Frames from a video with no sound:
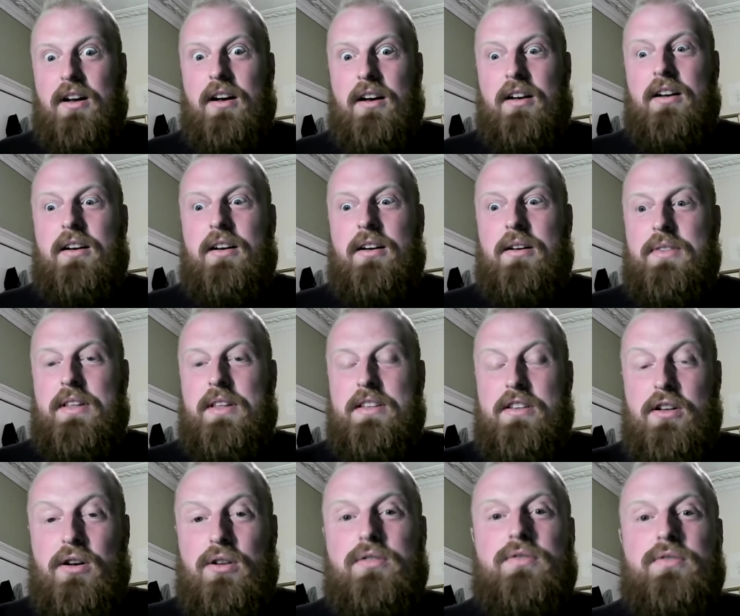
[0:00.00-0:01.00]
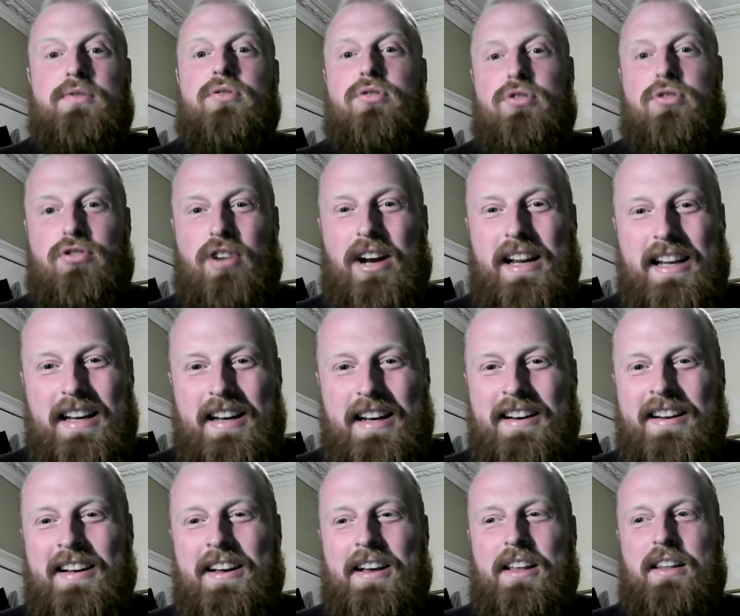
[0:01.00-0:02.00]
there's a lot of
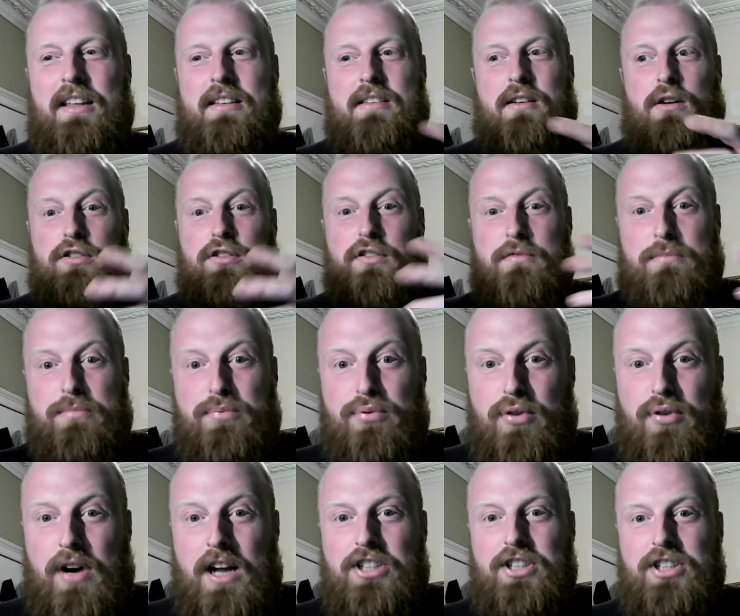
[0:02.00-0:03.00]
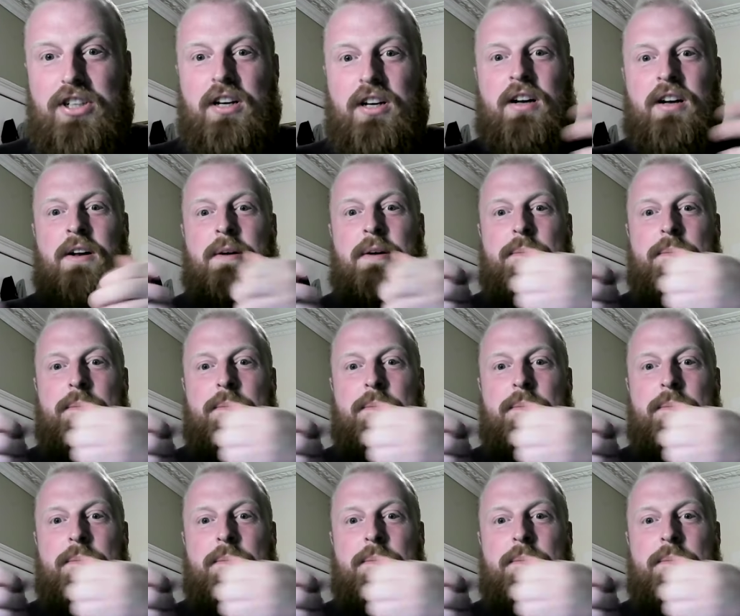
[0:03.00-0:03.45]
strain, there's a lot of pressure,